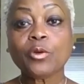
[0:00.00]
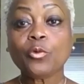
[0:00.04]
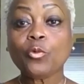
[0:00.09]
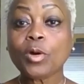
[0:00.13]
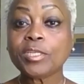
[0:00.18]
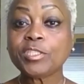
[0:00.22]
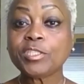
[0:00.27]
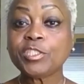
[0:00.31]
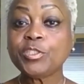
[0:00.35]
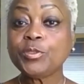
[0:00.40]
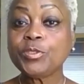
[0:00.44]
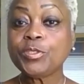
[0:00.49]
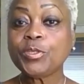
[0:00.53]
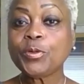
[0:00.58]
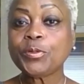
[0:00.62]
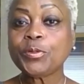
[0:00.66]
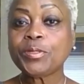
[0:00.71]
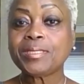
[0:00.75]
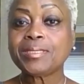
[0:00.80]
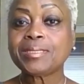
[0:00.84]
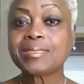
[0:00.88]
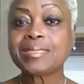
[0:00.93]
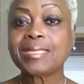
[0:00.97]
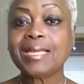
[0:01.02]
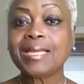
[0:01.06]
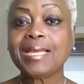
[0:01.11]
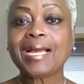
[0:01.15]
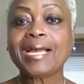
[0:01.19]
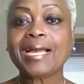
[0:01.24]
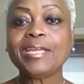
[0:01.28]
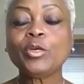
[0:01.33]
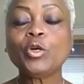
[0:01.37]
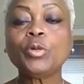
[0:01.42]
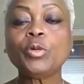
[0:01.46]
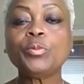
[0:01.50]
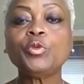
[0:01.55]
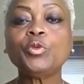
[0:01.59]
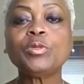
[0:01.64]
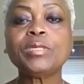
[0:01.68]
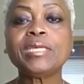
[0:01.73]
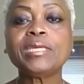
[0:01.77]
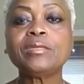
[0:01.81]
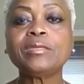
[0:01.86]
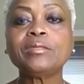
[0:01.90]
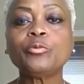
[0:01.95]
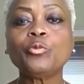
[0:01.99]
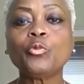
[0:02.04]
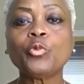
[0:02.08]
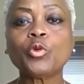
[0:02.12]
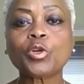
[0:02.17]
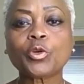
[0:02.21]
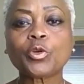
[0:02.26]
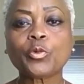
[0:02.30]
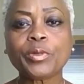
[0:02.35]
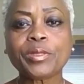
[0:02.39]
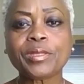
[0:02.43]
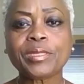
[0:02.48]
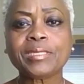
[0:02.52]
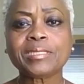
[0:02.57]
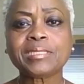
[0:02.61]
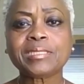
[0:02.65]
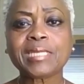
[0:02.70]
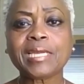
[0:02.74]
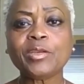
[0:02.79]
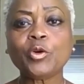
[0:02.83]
Once you know this, I hope you can work with this.